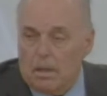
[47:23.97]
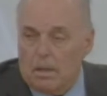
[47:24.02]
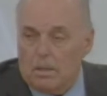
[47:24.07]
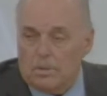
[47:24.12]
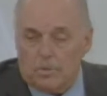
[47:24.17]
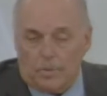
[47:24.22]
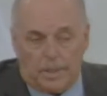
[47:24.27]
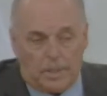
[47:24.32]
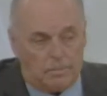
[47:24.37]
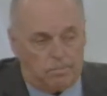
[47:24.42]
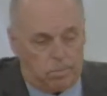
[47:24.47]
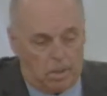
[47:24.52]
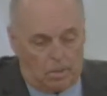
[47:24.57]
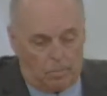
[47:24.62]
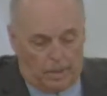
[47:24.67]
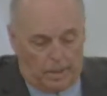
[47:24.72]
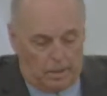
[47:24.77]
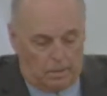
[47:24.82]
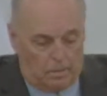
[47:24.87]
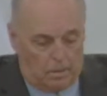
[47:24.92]
So his blood
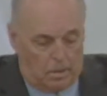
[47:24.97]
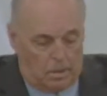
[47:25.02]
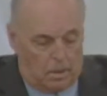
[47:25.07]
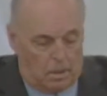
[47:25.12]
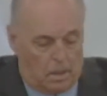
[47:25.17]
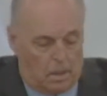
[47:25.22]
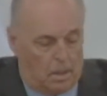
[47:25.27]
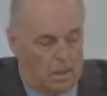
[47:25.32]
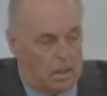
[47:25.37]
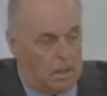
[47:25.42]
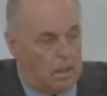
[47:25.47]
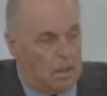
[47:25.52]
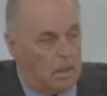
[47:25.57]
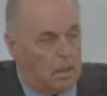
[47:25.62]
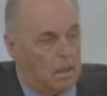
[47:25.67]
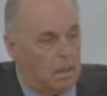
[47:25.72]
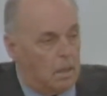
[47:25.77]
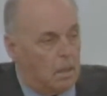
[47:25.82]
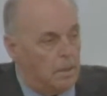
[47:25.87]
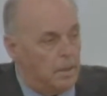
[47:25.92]
went
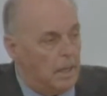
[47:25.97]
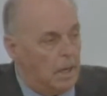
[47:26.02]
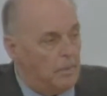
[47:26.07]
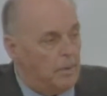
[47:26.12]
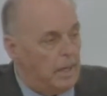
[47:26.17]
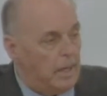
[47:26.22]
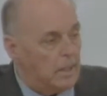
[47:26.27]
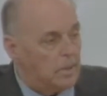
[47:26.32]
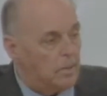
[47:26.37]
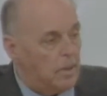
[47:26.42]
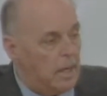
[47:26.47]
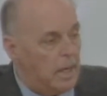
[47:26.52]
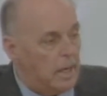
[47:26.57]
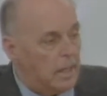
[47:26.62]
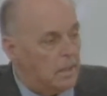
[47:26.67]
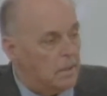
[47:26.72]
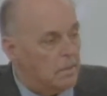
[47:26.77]
down that crack.